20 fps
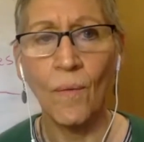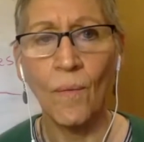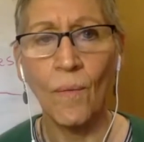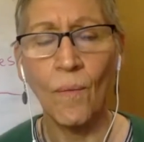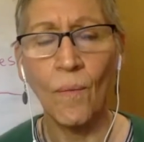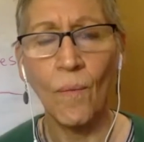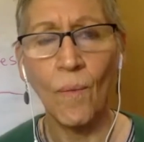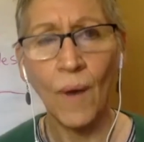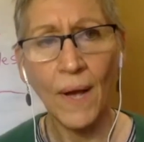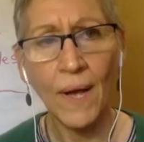
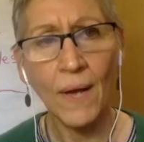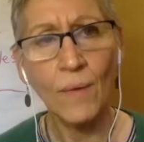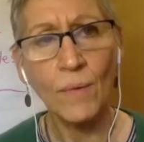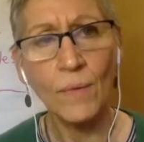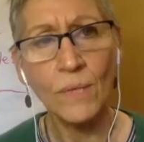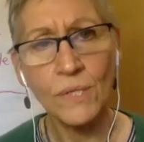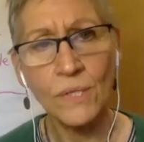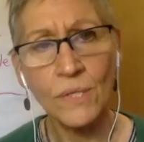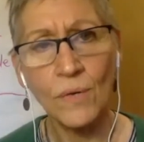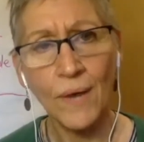why I
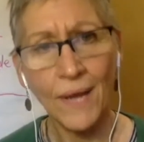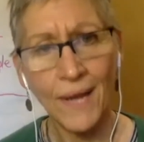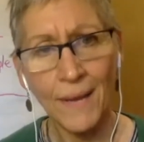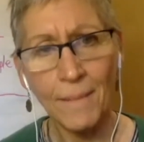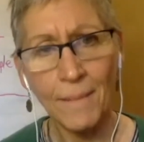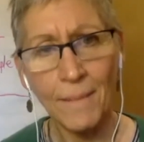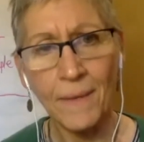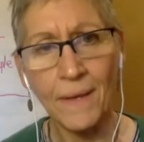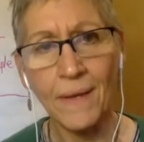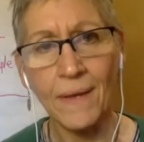was so
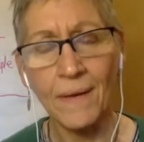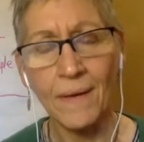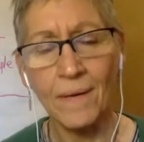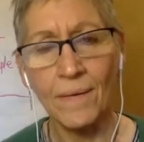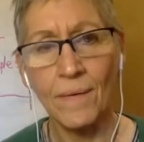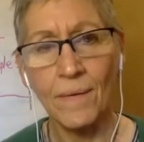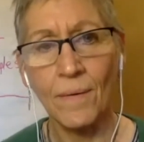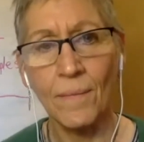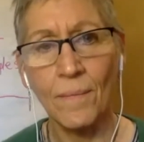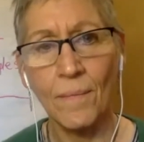happy
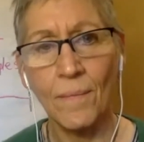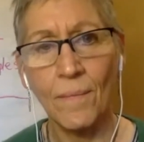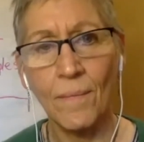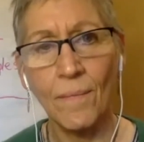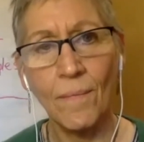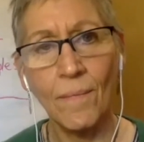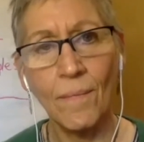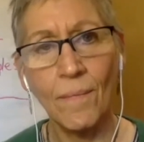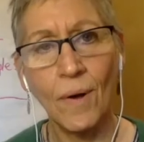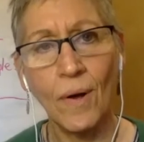
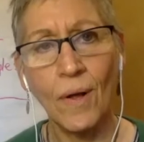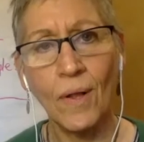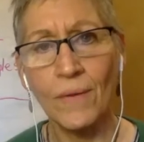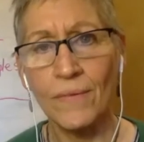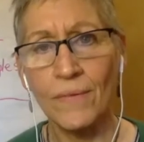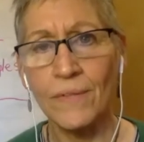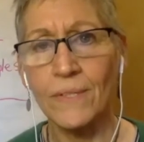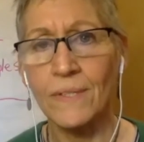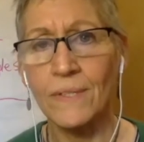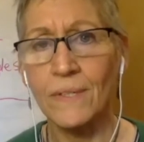all
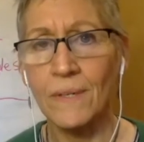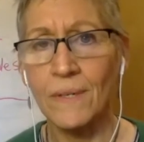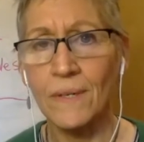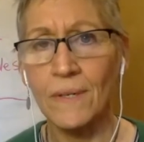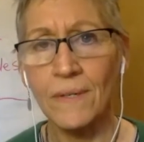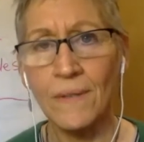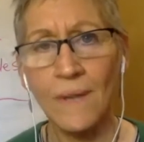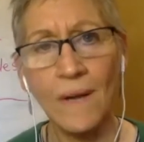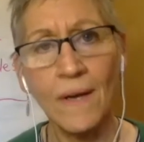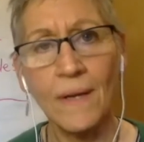of the
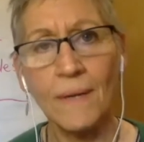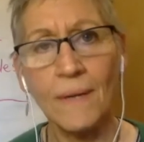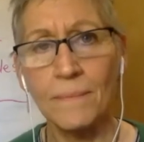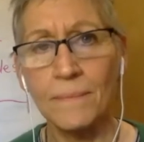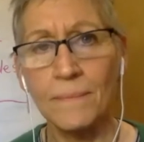time.